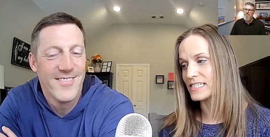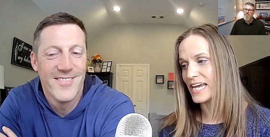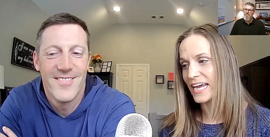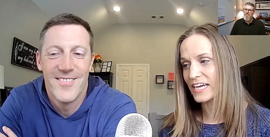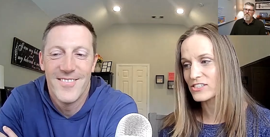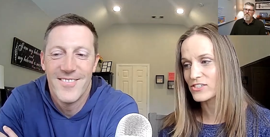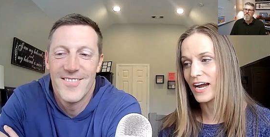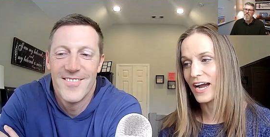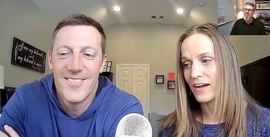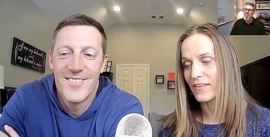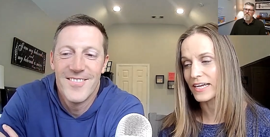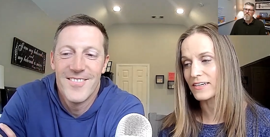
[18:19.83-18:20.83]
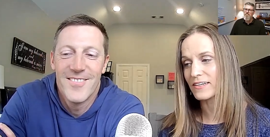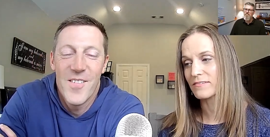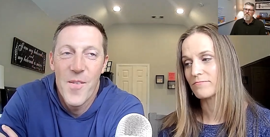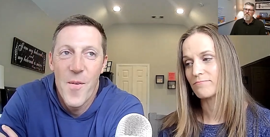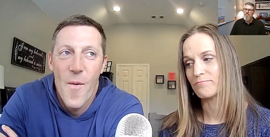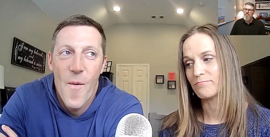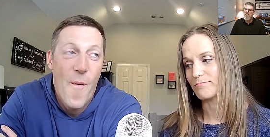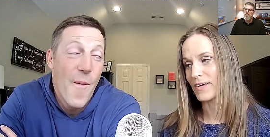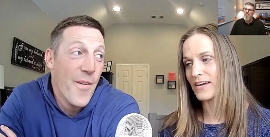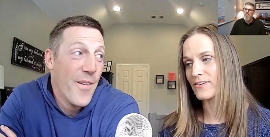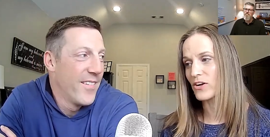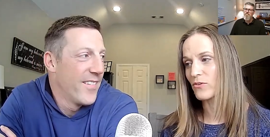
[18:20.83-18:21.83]
Speaker 1: days or out, like
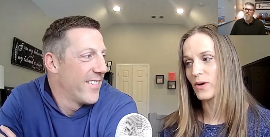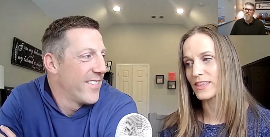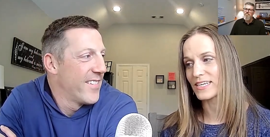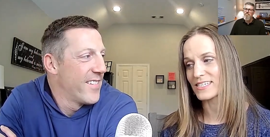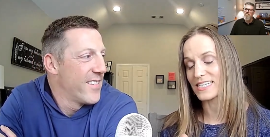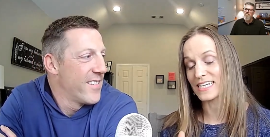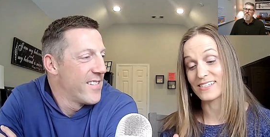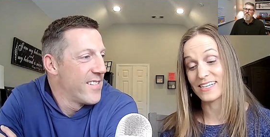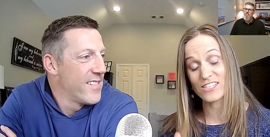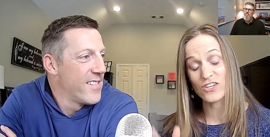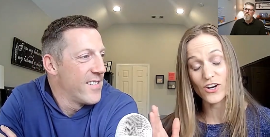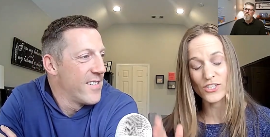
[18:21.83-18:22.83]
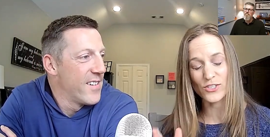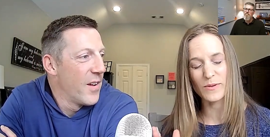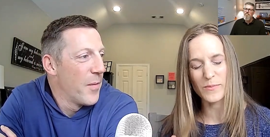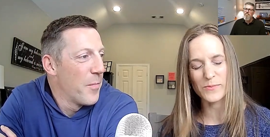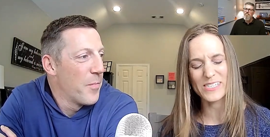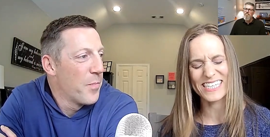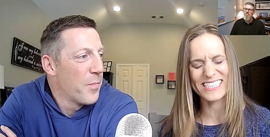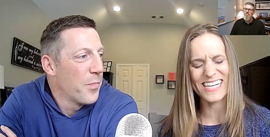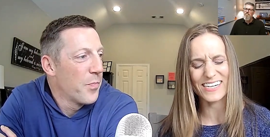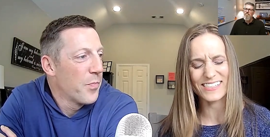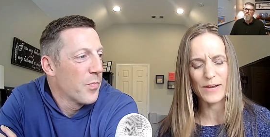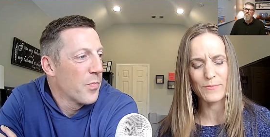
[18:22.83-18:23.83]
I don't know what the it's hard to remember the
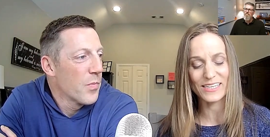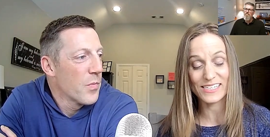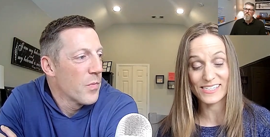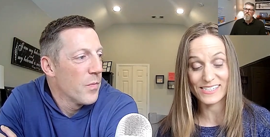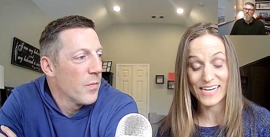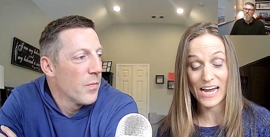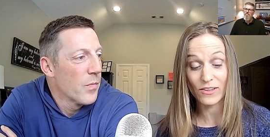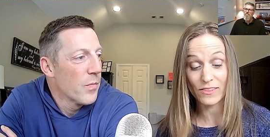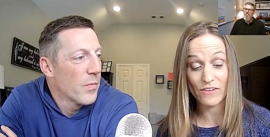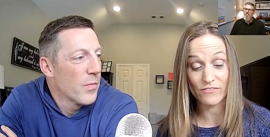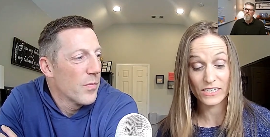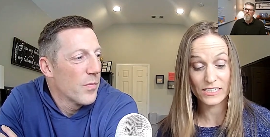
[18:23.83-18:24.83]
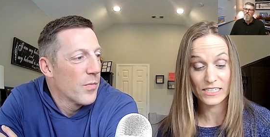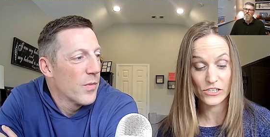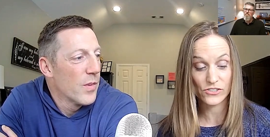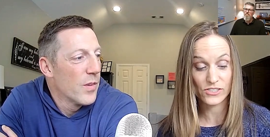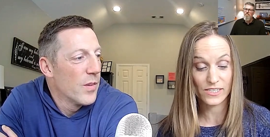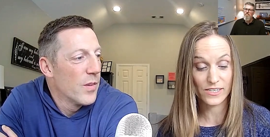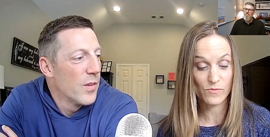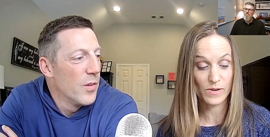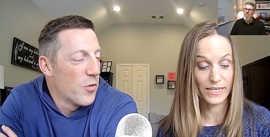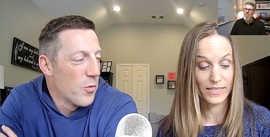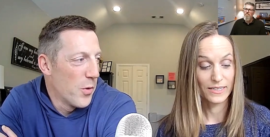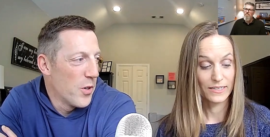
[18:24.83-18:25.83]
exact timeline. This is now 11 years ago,
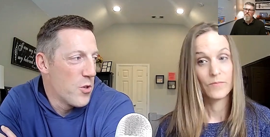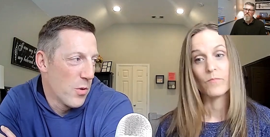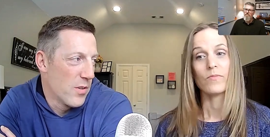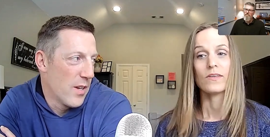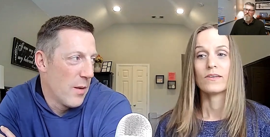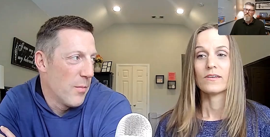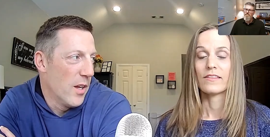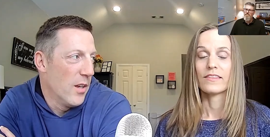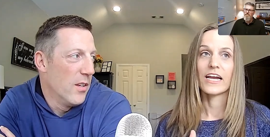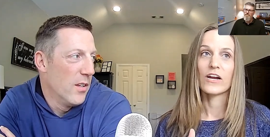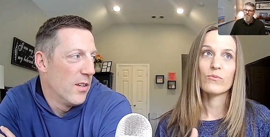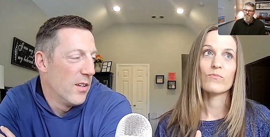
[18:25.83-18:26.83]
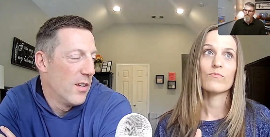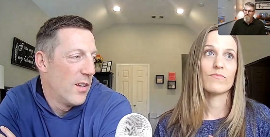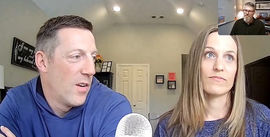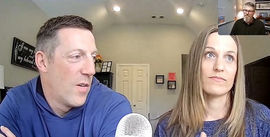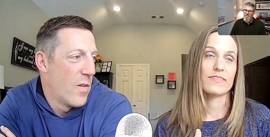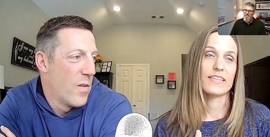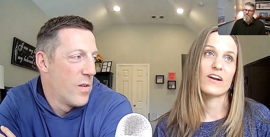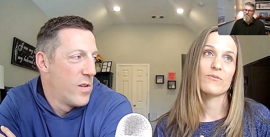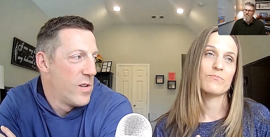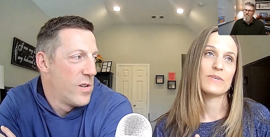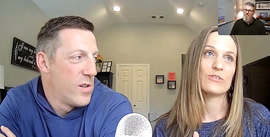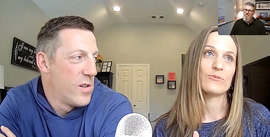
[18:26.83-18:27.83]
but it's
Speaker 2: pretty short timeline.
Speaker 1: There,
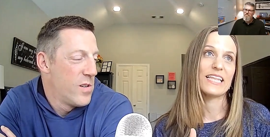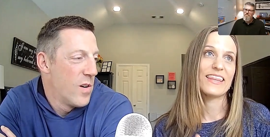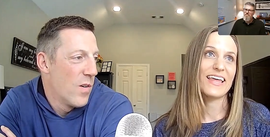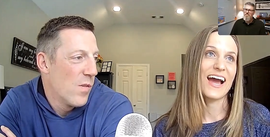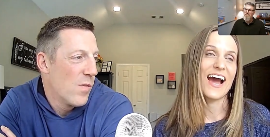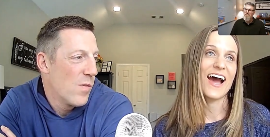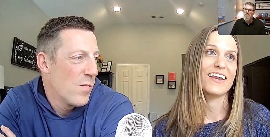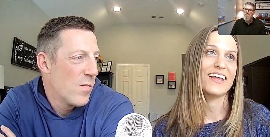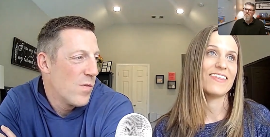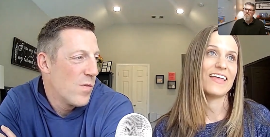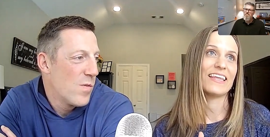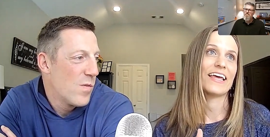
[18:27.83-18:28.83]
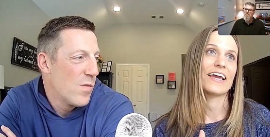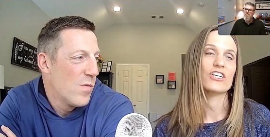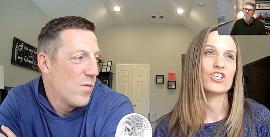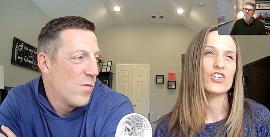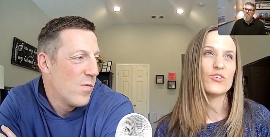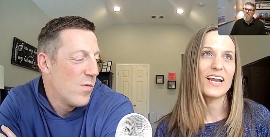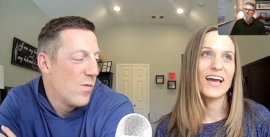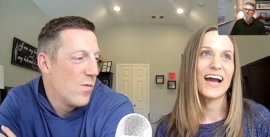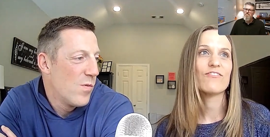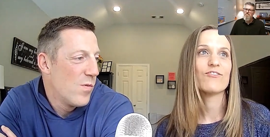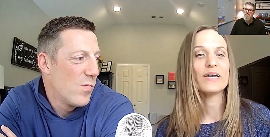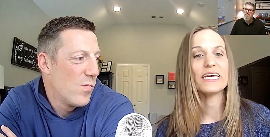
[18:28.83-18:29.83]
there between that and then like two and a
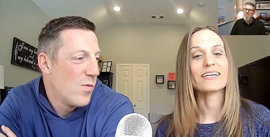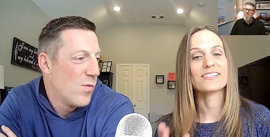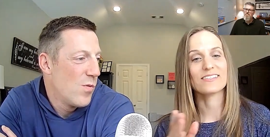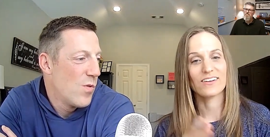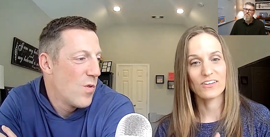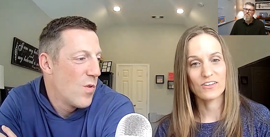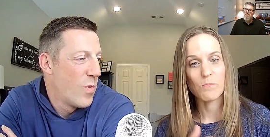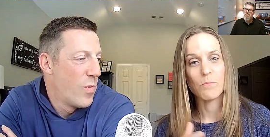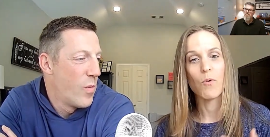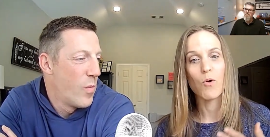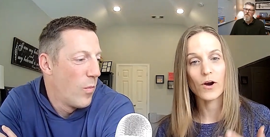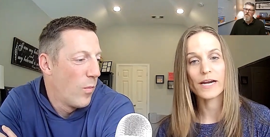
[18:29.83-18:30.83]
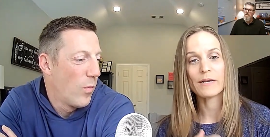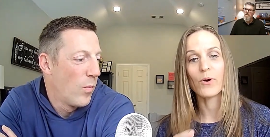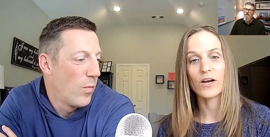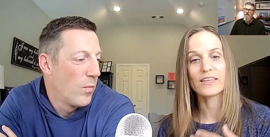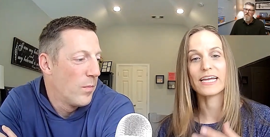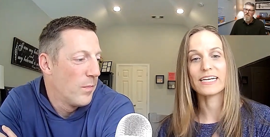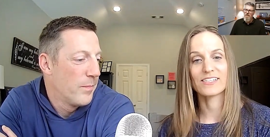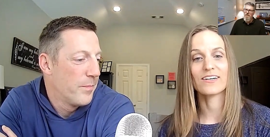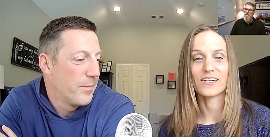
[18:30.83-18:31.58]
half weeks, more and more things